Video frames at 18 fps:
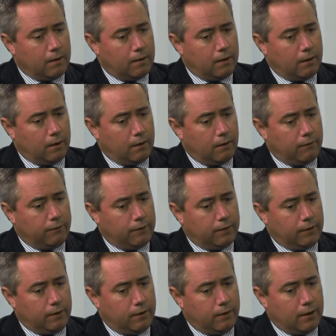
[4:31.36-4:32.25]
uh,
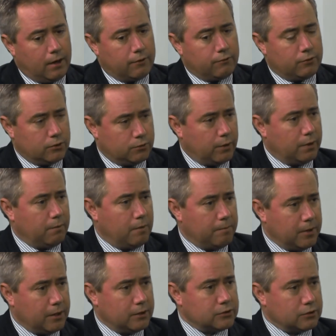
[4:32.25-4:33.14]
the one hundred
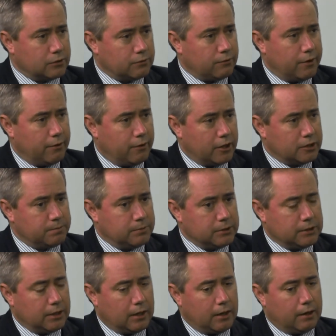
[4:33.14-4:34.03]
twenty-one metres at three grams per
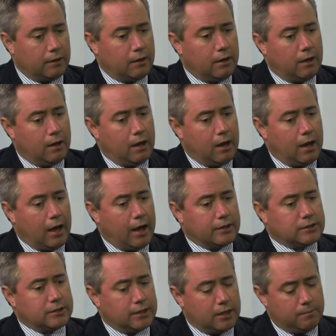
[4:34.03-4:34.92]
tonne,
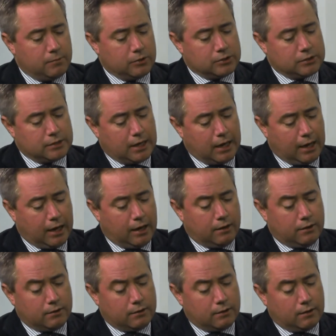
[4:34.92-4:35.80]
Artemis
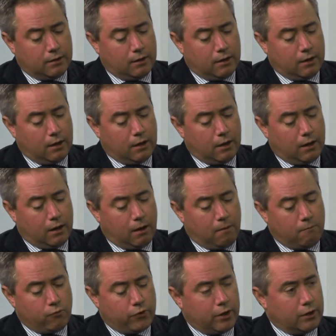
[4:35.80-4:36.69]
and
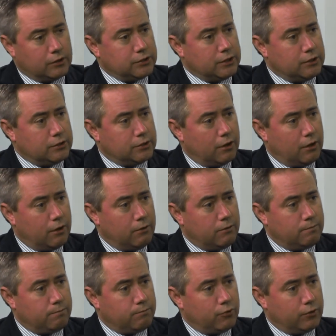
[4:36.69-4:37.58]
um, Rio
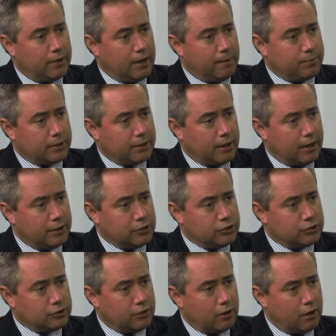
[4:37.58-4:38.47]
Tinto put an
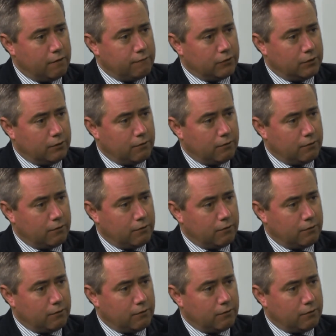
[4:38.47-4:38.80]
application over the